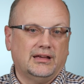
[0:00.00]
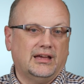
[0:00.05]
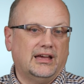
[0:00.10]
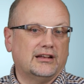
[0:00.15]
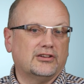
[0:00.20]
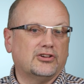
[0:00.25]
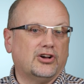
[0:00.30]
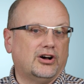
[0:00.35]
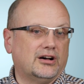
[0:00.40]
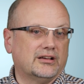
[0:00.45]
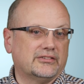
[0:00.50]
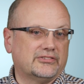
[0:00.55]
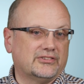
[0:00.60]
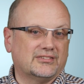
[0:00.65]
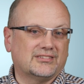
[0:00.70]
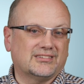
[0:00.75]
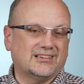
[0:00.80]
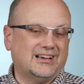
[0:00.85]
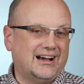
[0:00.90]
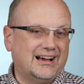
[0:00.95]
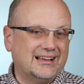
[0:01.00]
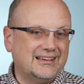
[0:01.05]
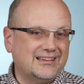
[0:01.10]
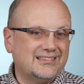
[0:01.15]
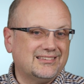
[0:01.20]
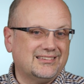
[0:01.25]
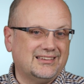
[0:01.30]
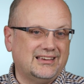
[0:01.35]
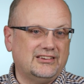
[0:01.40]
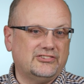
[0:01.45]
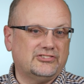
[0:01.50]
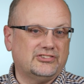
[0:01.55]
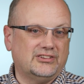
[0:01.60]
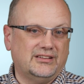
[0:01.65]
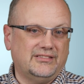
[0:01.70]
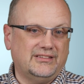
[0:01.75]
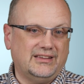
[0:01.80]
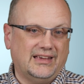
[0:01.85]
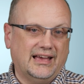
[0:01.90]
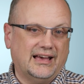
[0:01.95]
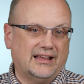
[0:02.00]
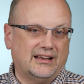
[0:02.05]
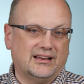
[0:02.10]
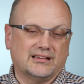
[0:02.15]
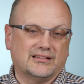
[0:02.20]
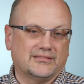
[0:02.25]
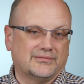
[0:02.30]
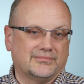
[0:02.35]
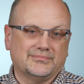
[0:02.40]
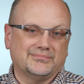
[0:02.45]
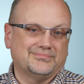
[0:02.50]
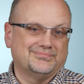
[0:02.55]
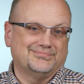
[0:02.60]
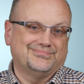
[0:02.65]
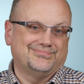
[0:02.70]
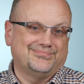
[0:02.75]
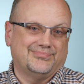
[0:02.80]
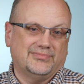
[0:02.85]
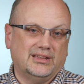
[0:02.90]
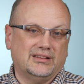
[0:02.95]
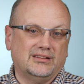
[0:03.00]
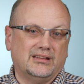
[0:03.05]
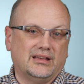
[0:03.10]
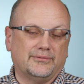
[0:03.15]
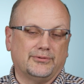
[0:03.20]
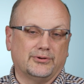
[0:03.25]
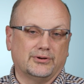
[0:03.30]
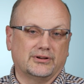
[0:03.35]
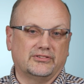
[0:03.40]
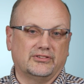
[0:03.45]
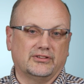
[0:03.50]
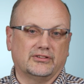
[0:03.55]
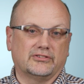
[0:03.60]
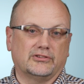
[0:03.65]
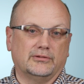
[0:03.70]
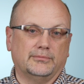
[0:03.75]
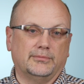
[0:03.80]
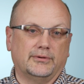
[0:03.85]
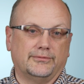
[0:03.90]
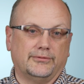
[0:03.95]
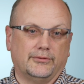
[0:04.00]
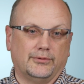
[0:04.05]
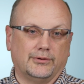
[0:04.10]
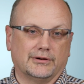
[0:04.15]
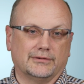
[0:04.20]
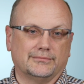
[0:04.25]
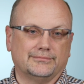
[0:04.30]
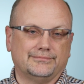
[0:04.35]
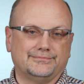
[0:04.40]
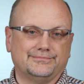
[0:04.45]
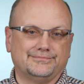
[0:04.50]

and causes condensation in the attic that never existed before.